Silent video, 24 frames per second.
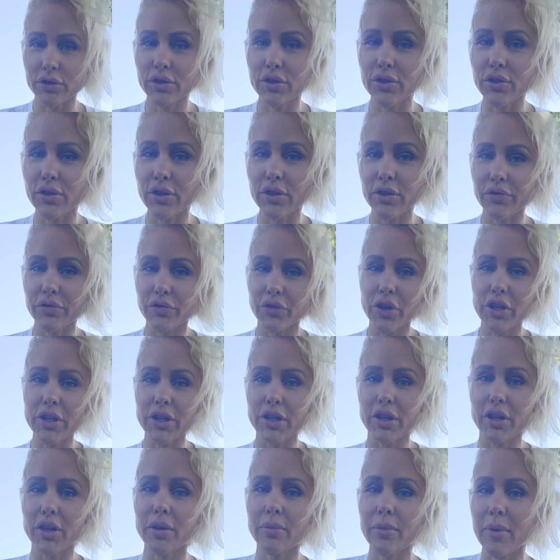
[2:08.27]
So the front
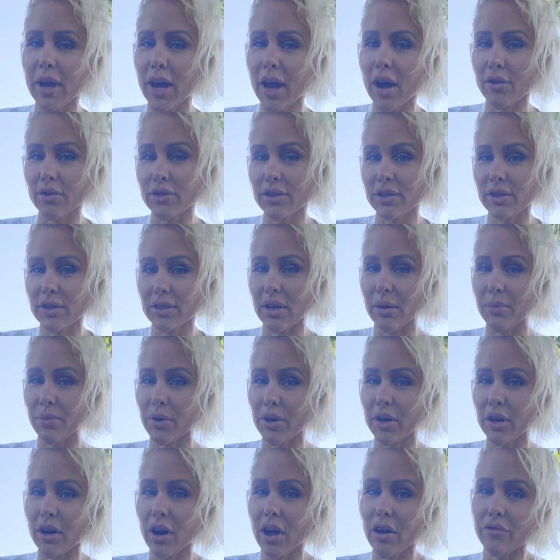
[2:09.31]
yard of my house is
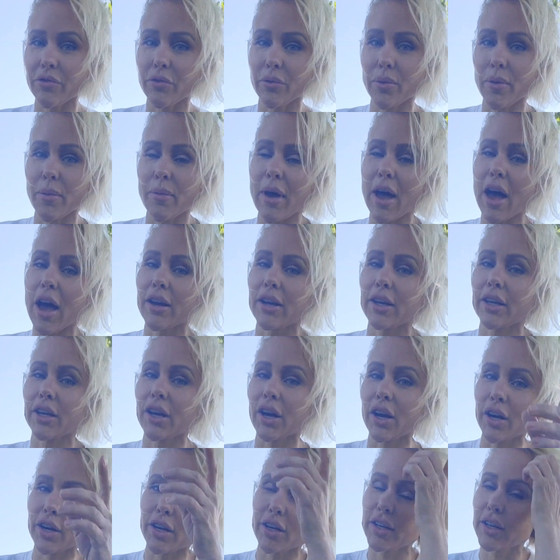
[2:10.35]
separated off from the
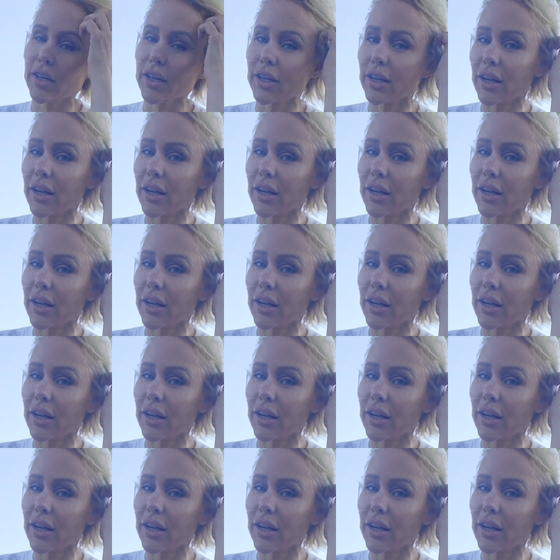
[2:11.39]
backyard,